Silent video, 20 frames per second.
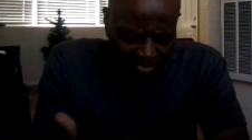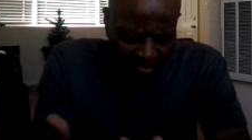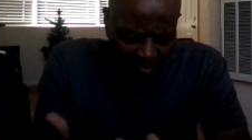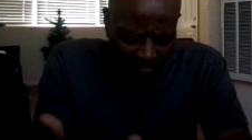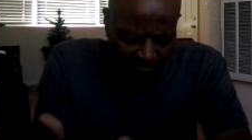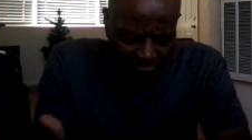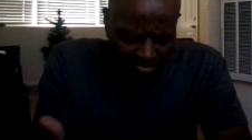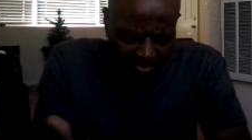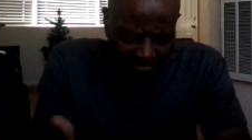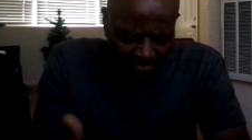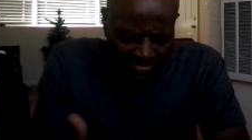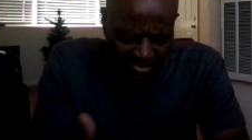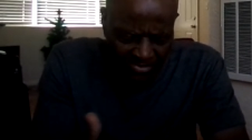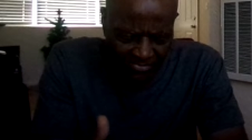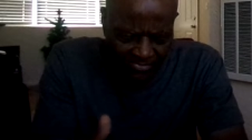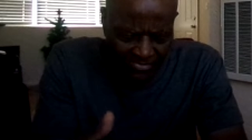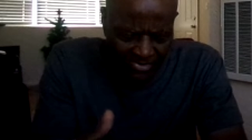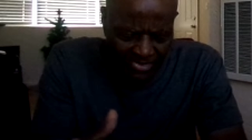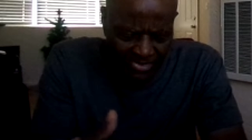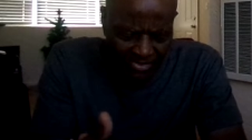I hope you'll be
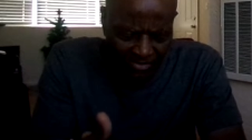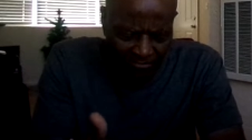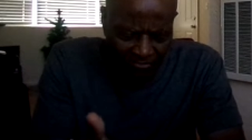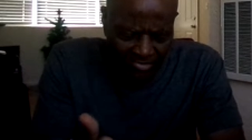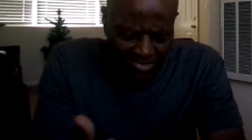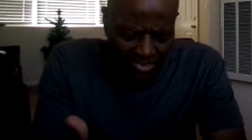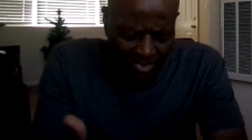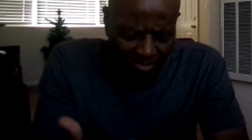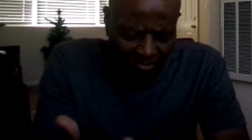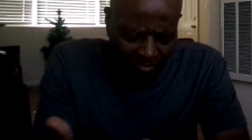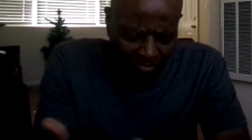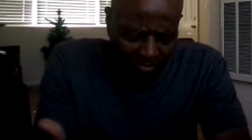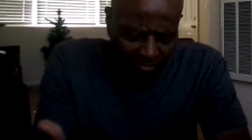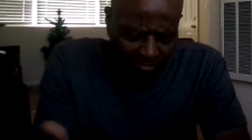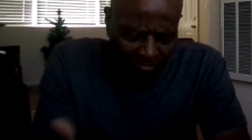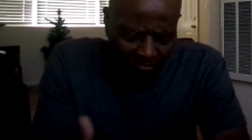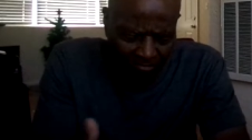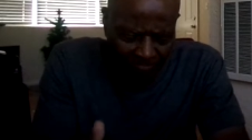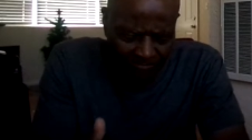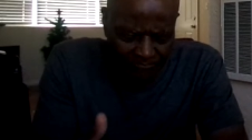around when he
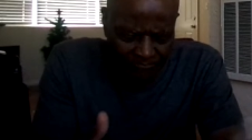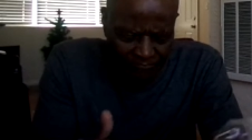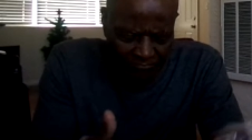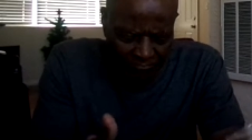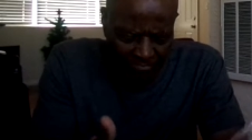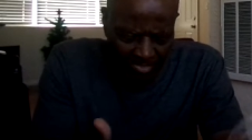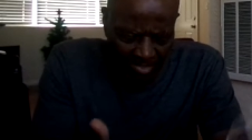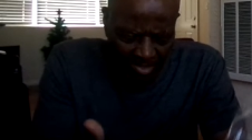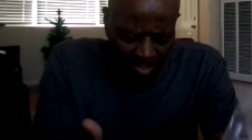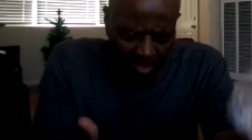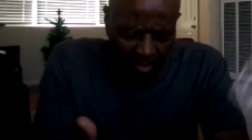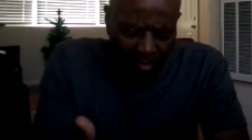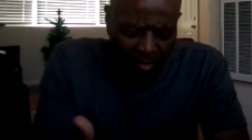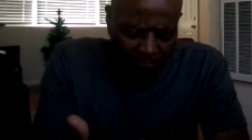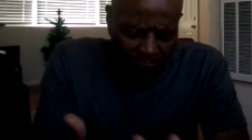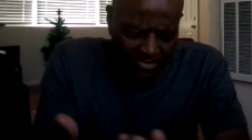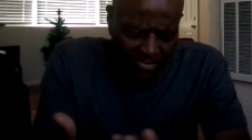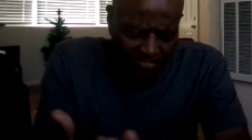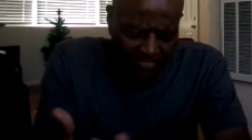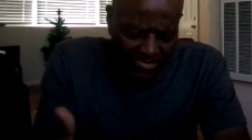calls. I
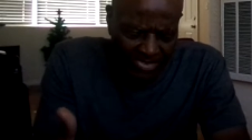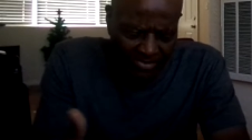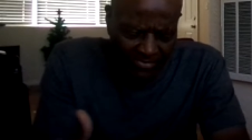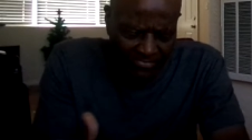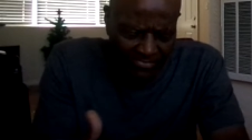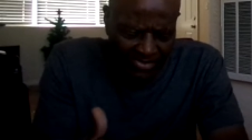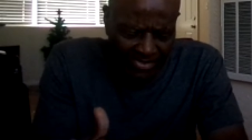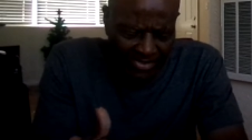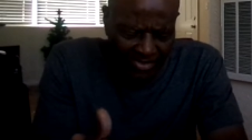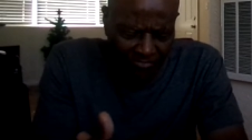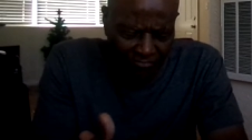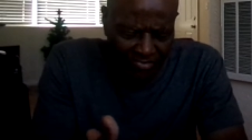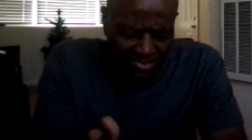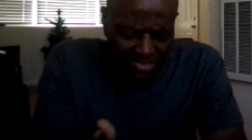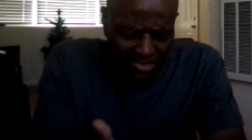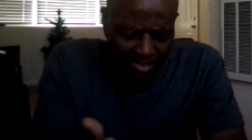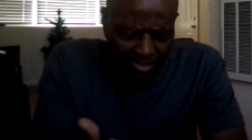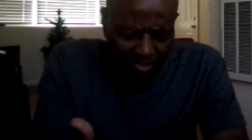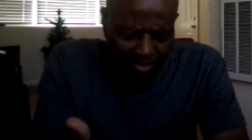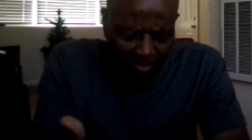hope you will be around when
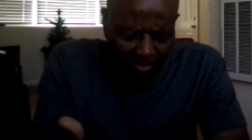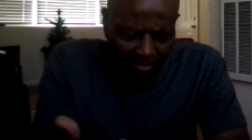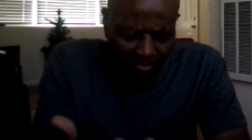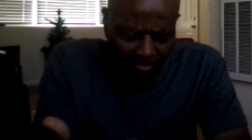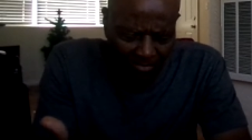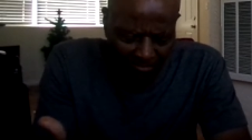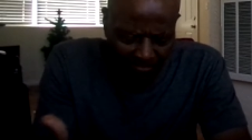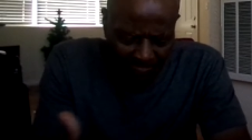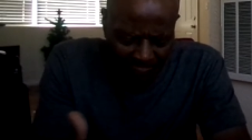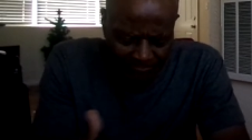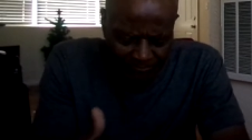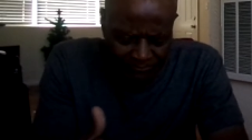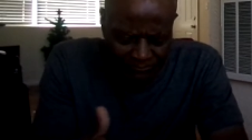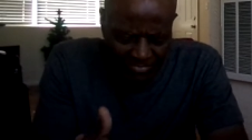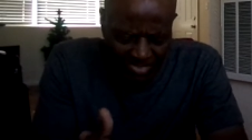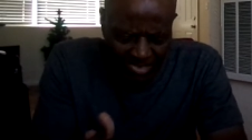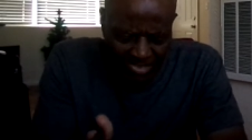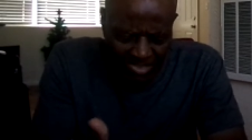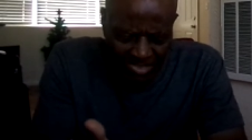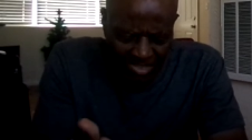he calls.
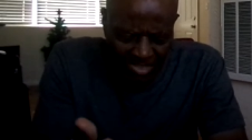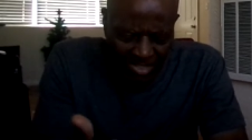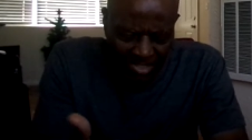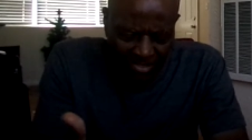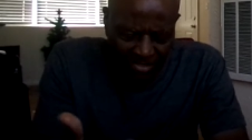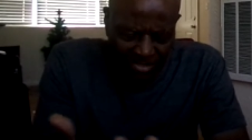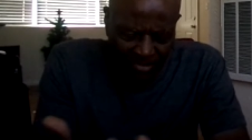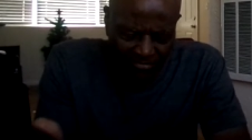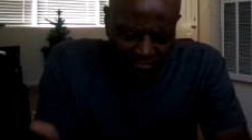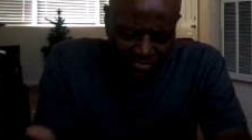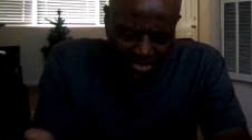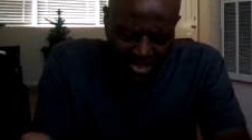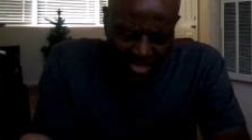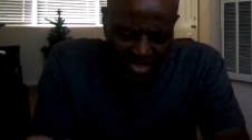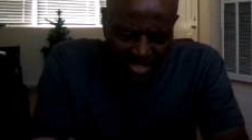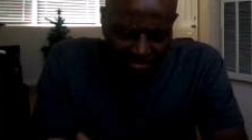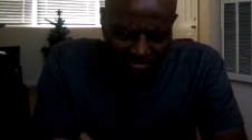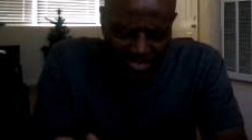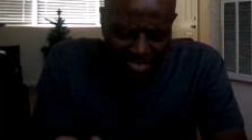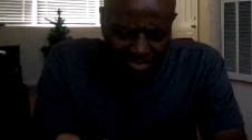Yes. Cause
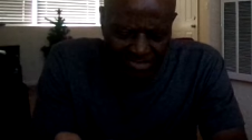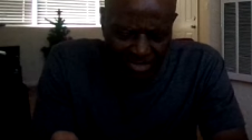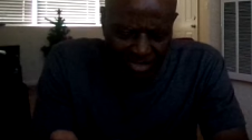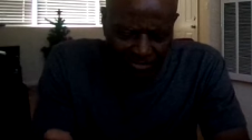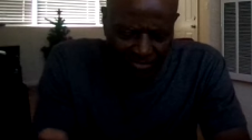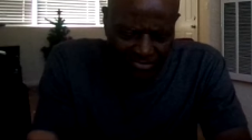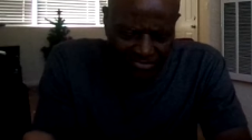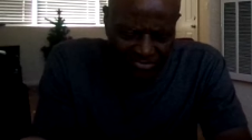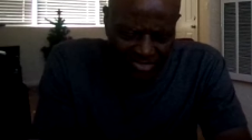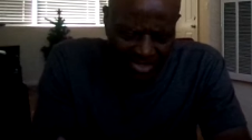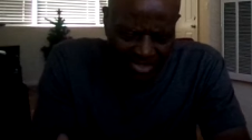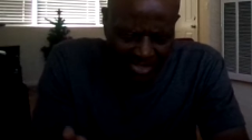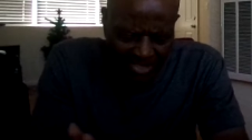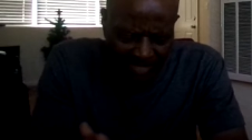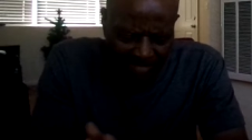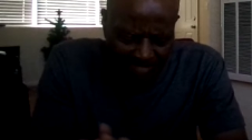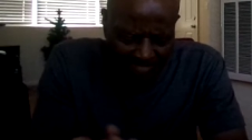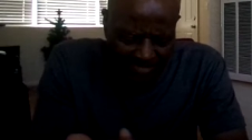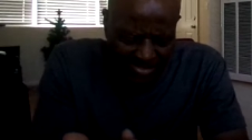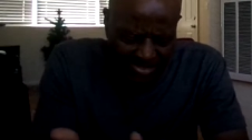time ain't longer than
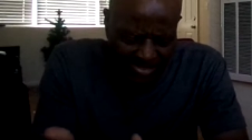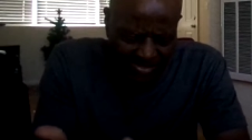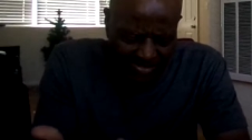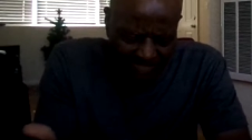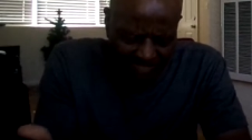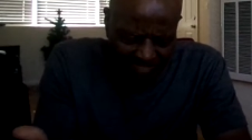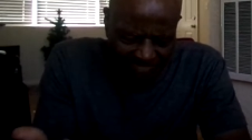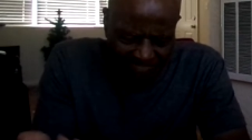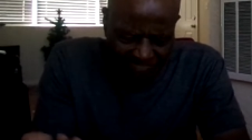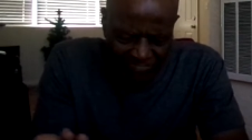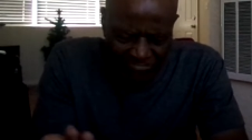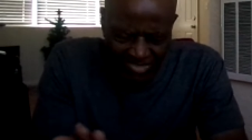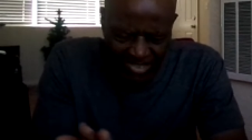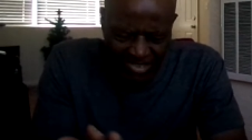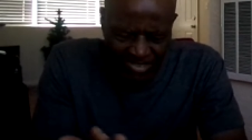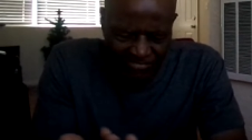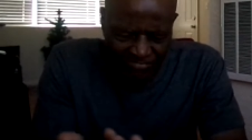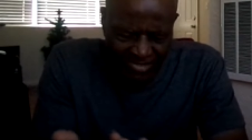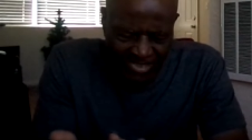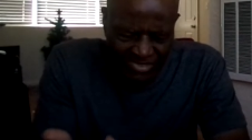have been.
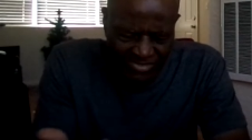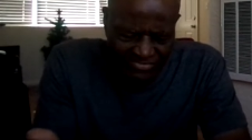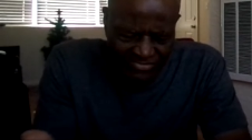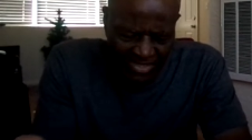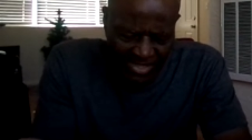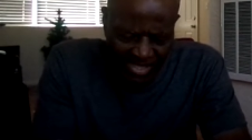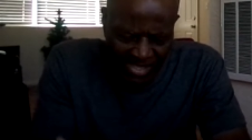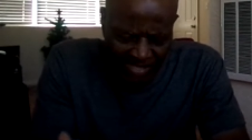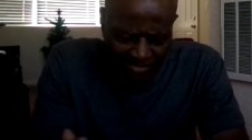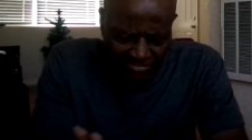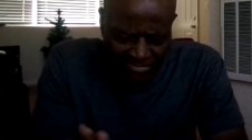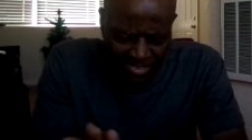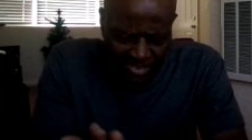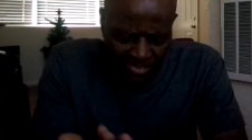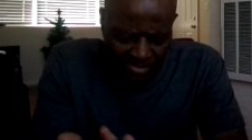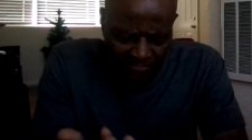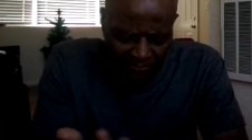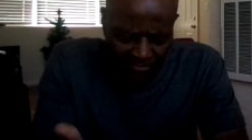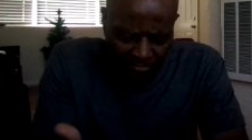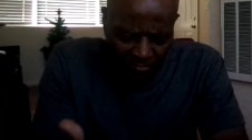But it's to have
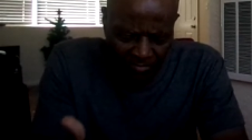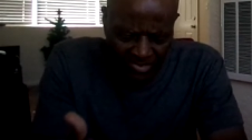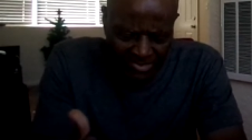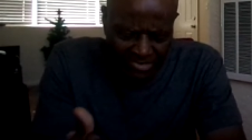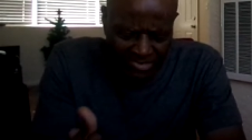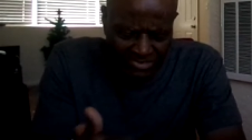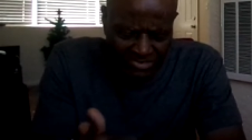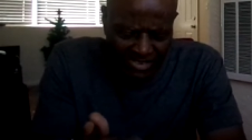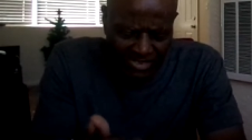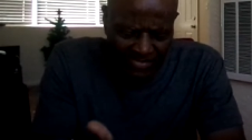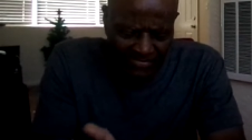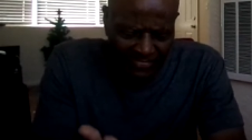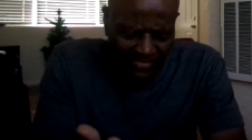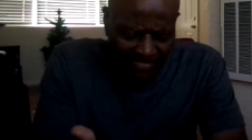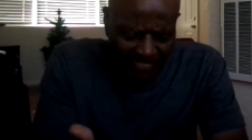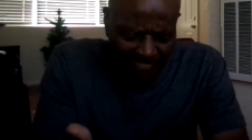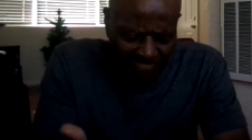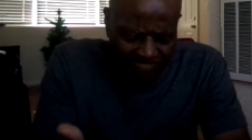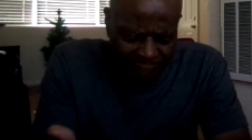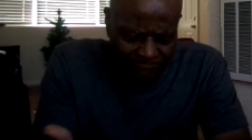love for one another.
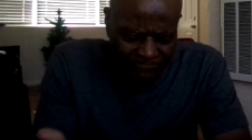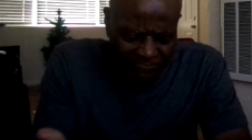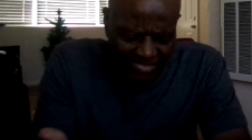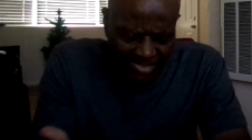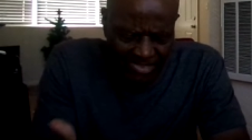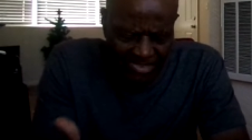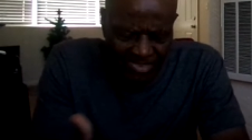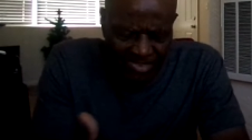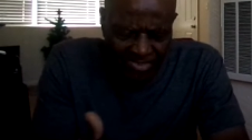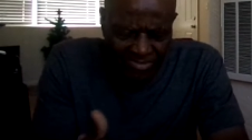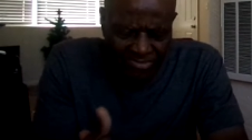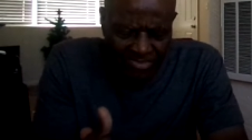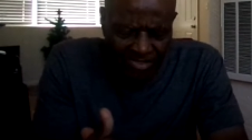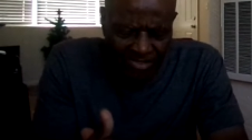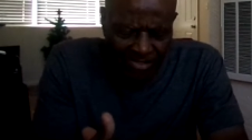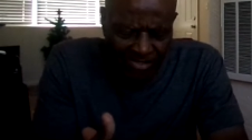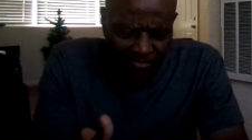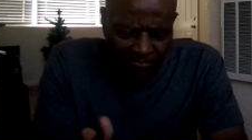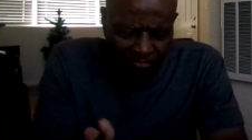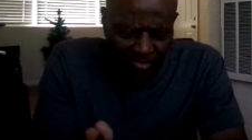Thank you.
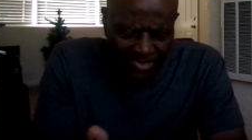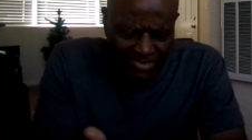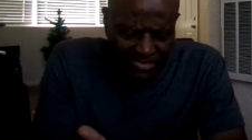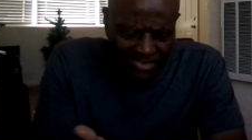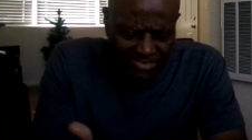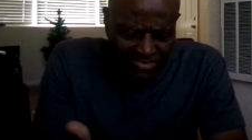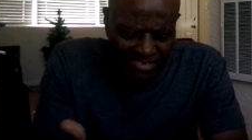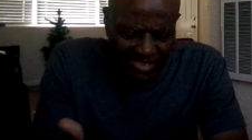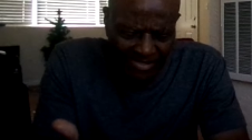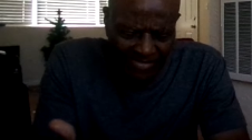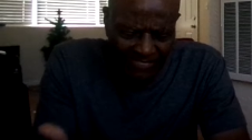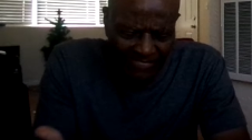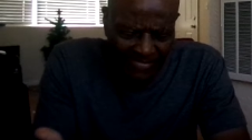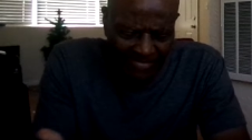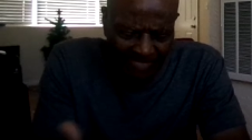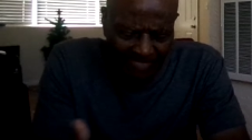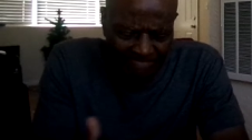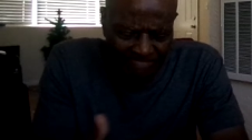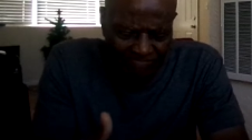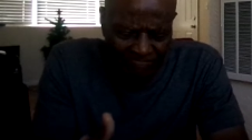Love one another
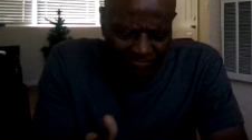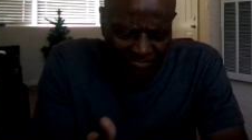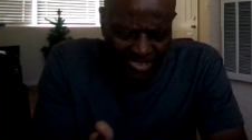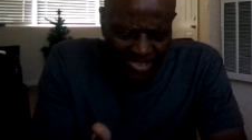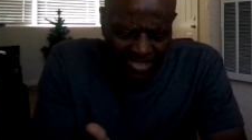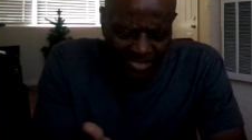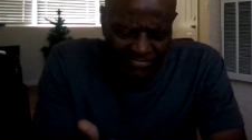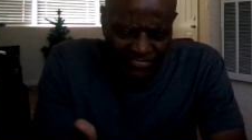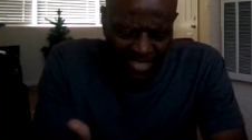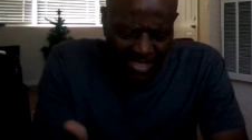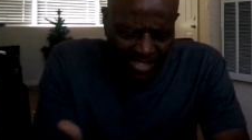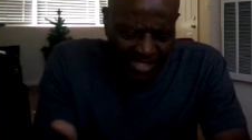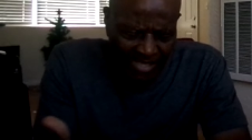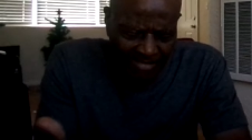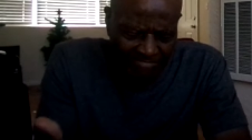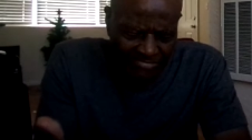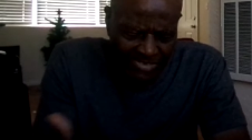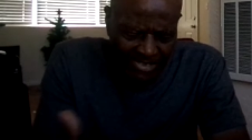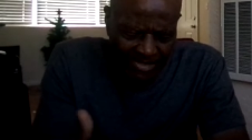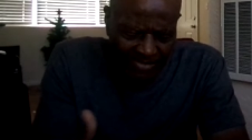as I
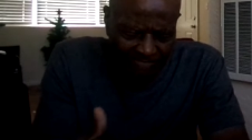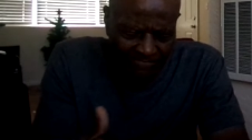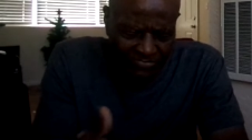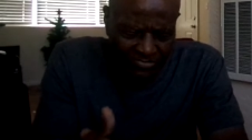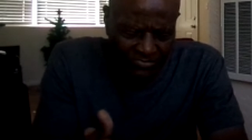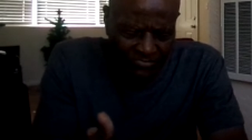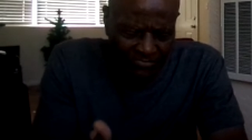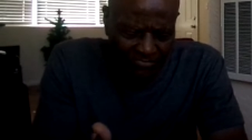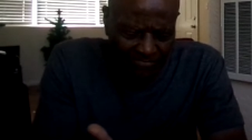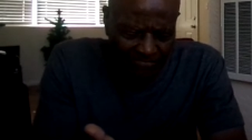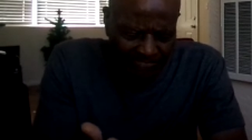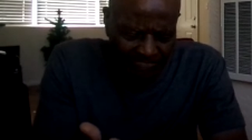have loved you.